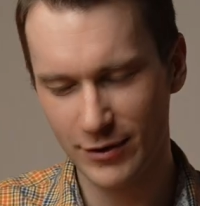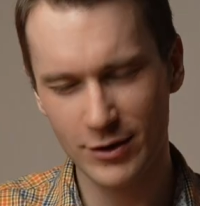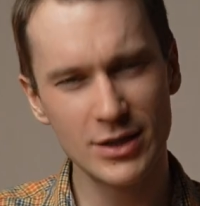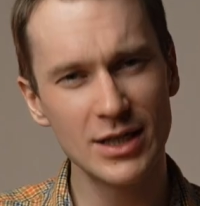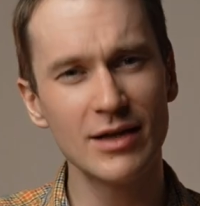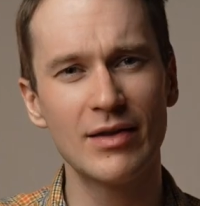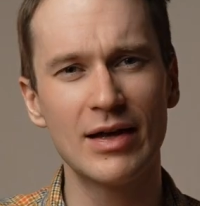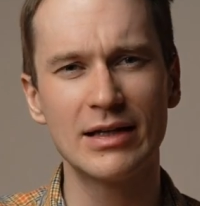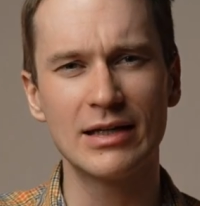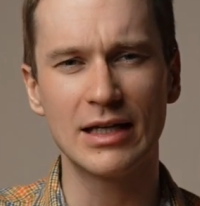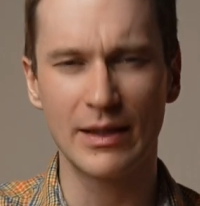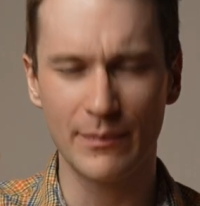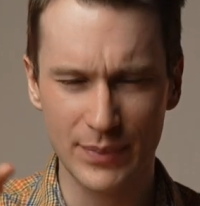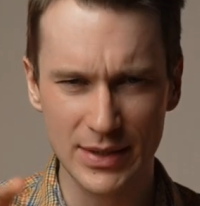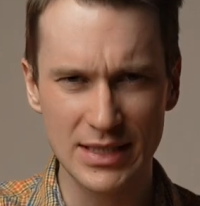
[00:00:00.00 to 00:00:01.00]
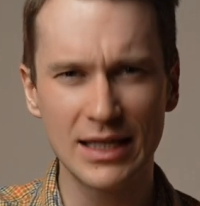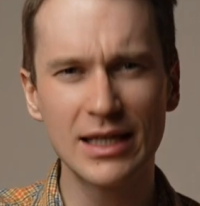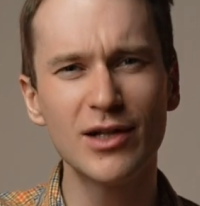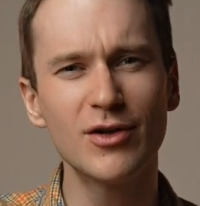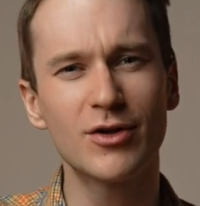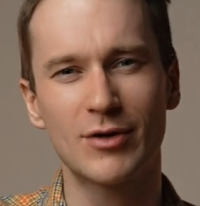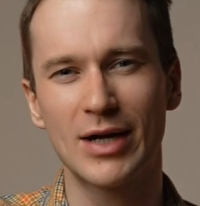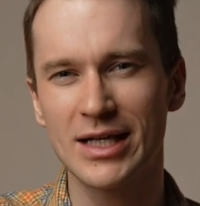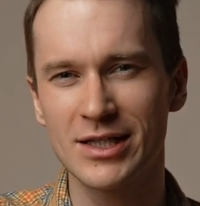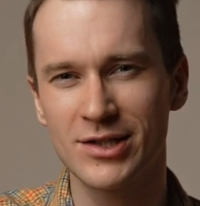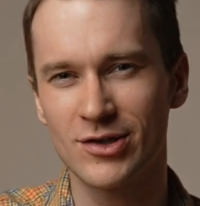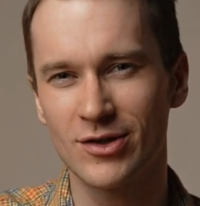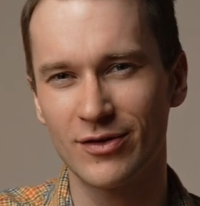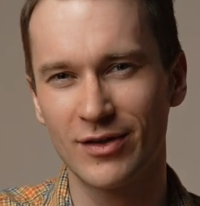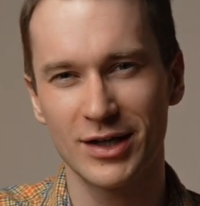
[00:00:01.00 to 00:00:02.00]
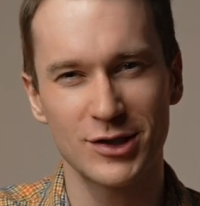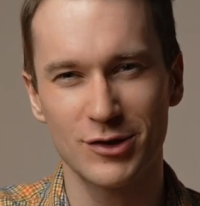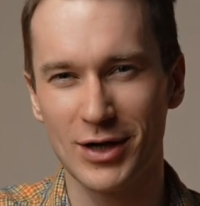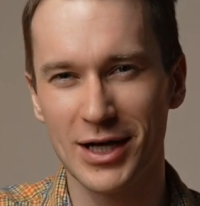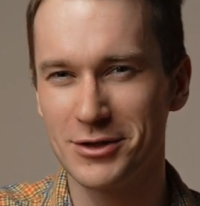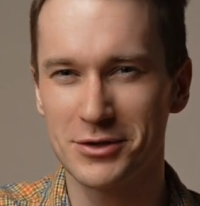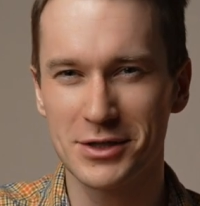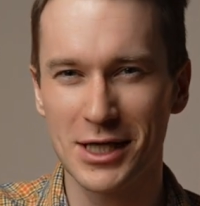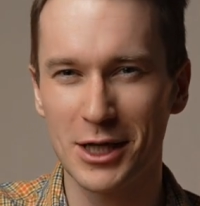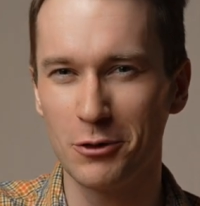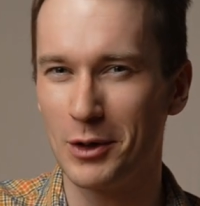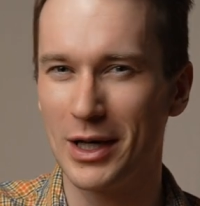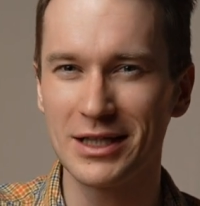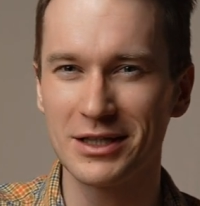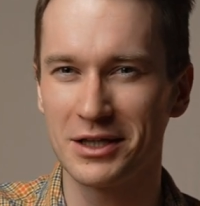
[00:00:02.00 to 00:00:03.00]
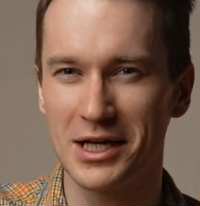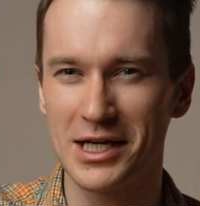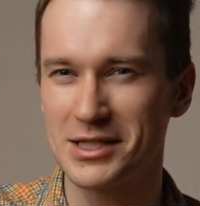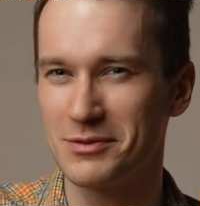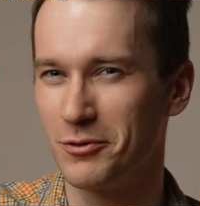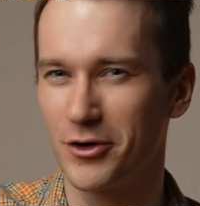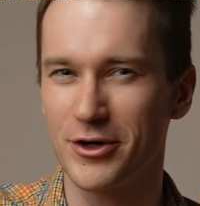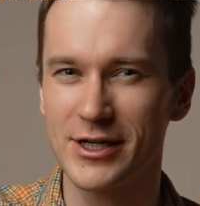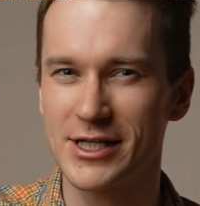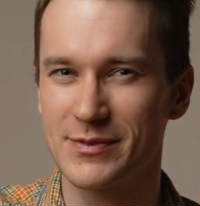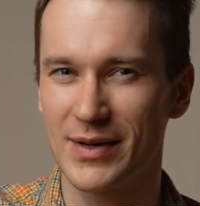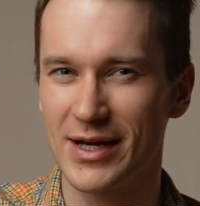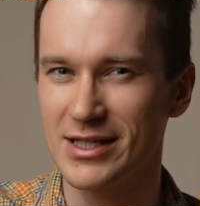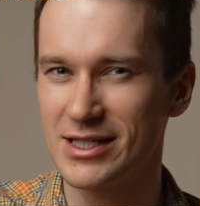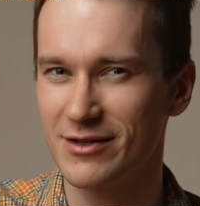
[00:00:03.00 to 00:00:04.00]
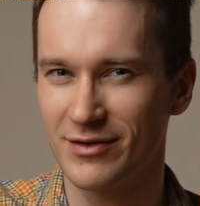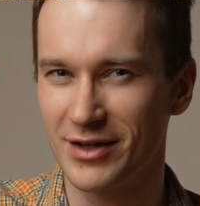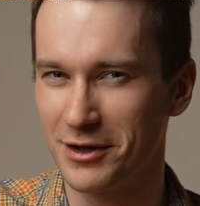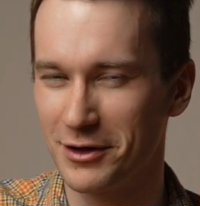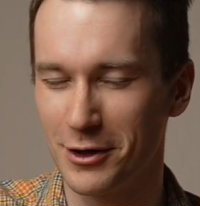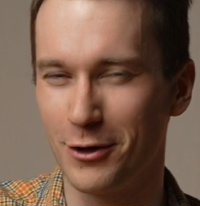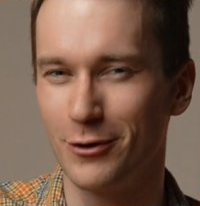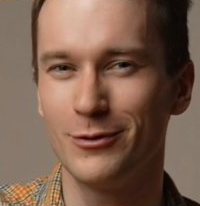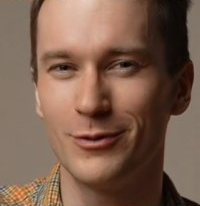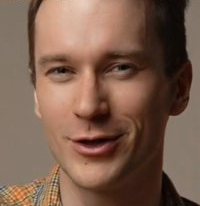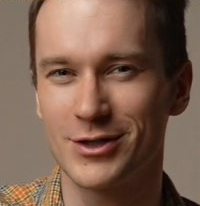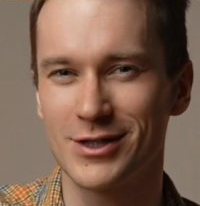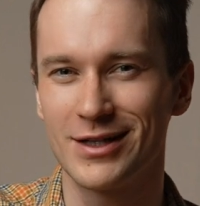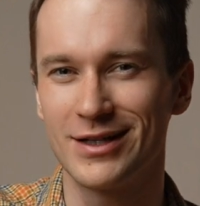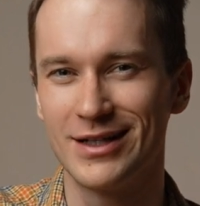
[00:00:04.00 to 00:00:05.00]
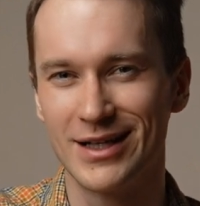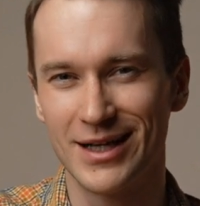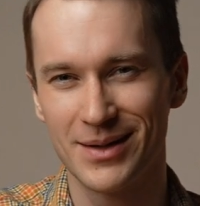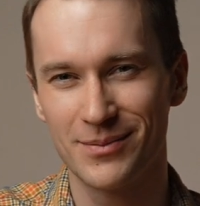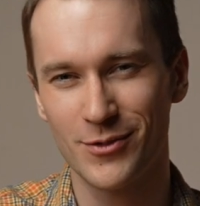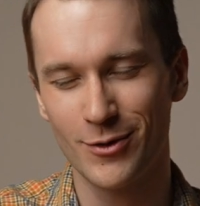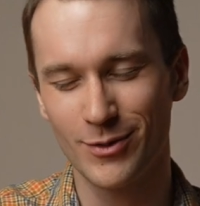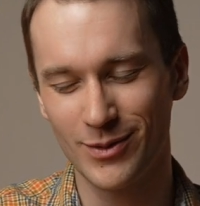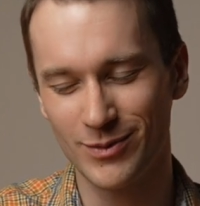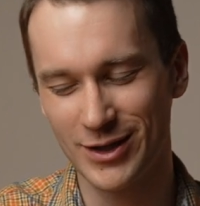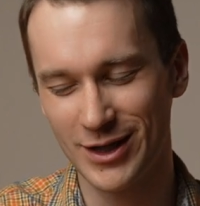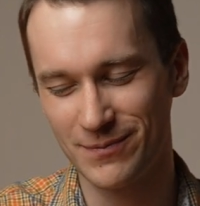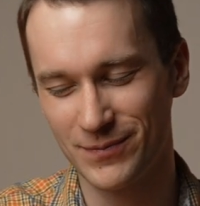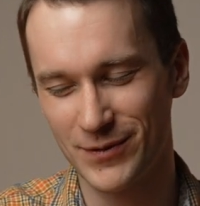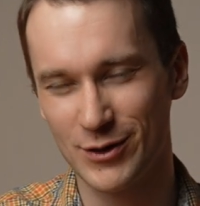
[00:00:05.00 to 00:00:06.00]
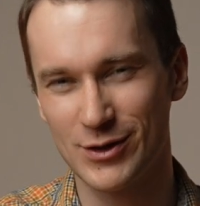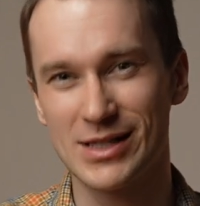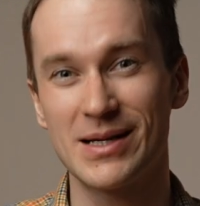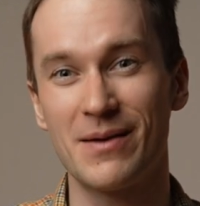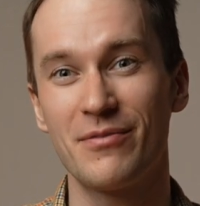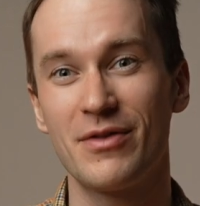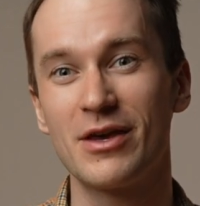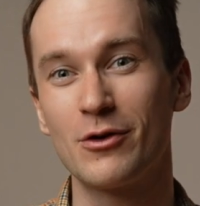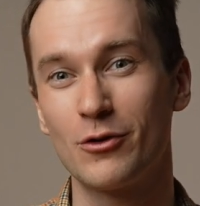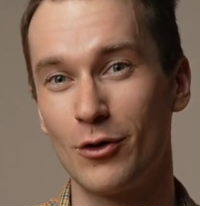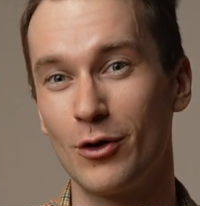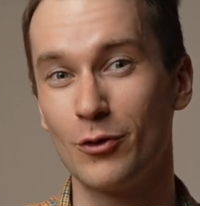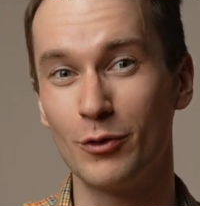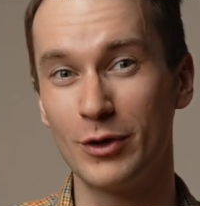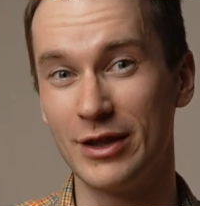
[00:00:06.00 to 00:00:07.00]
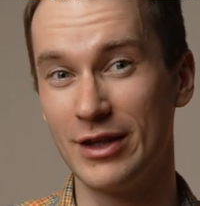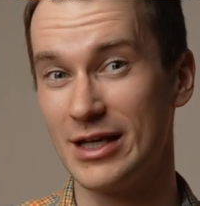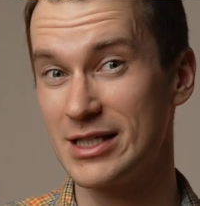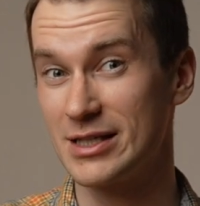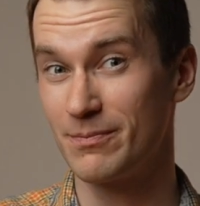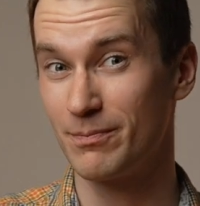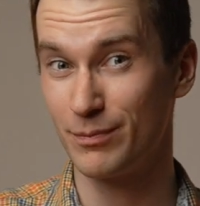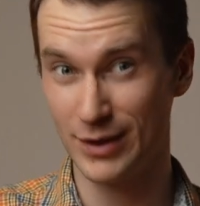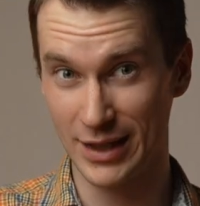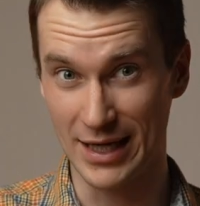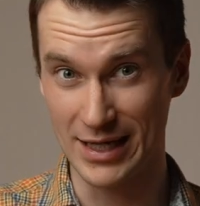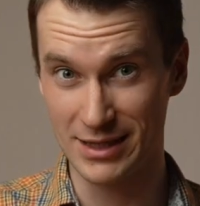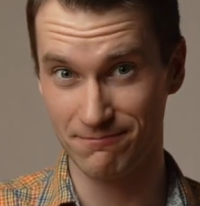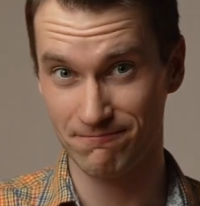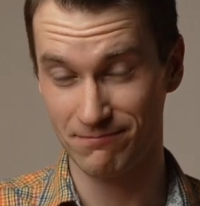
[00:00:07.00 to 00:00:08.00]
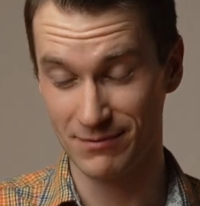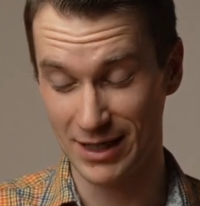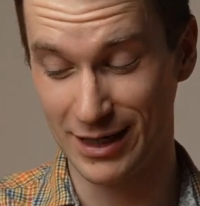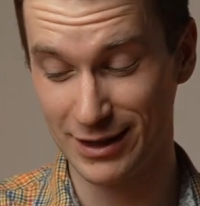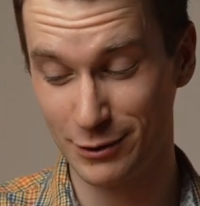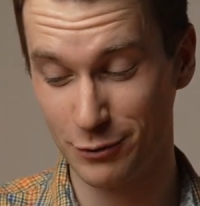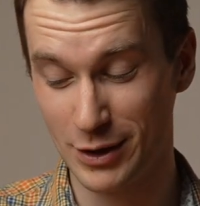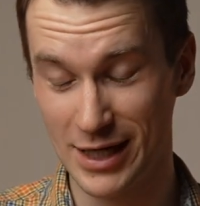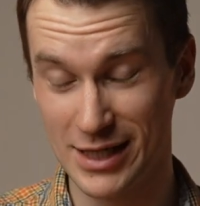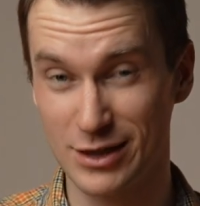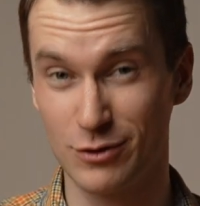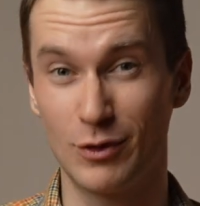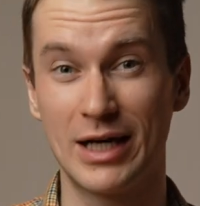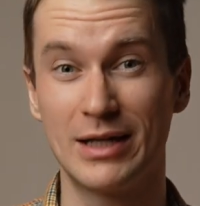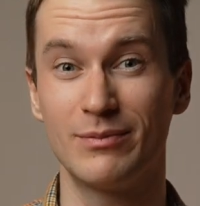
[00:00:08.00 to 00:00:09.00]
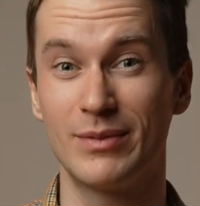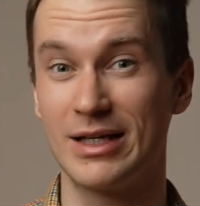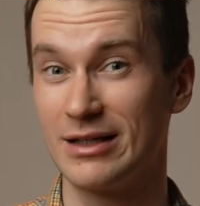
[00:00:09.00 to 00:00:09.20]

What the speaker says: you see that in a particular restaurant they try to sell one glass more expensive than the whole bottle, probably there is something wrong with this place. Otherwise, wine by